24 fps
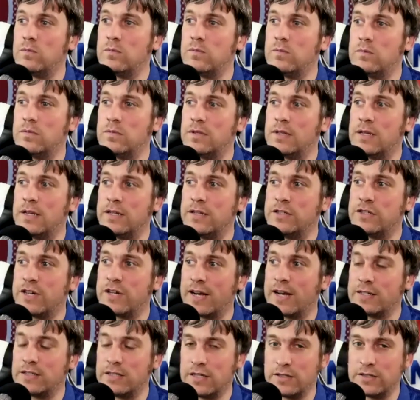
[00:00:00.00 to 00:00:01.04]
and Jack
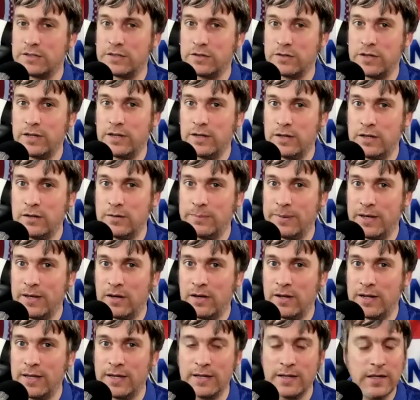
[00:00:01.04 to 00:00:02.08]
touched on it a little bit
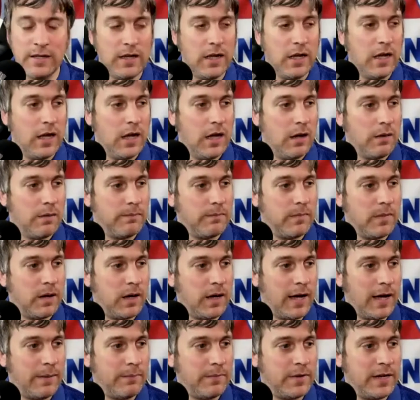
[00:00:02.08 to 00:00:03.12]
earlier,
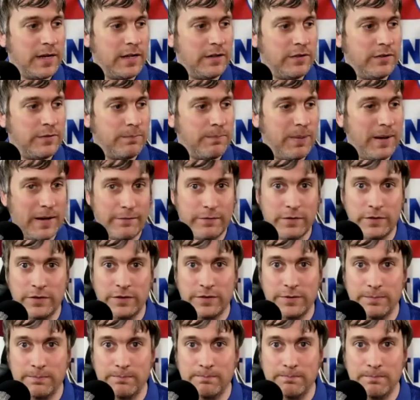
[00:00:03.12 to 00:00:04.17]
is Pickford's
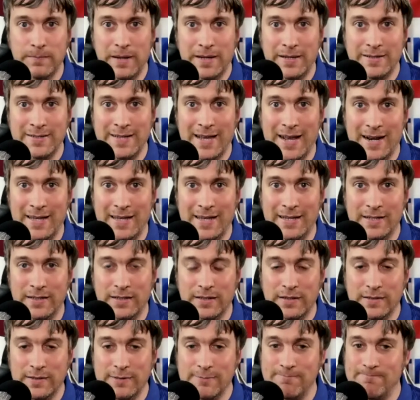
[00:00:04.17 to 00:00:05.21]
mentality.
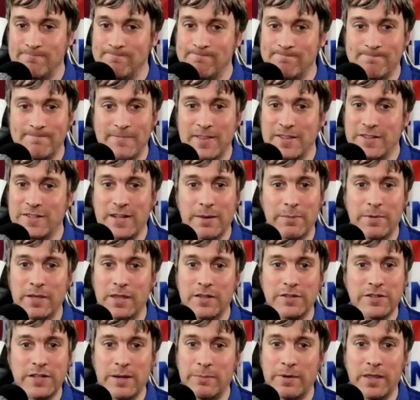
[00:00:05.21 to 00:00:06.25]
Some
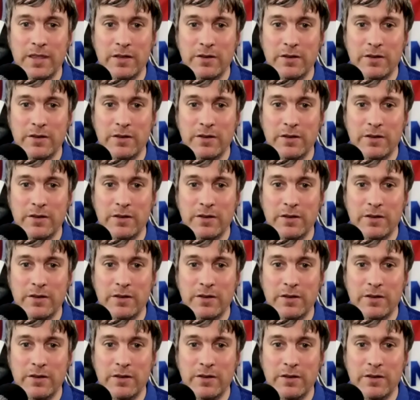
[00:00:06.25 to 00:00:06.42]
of those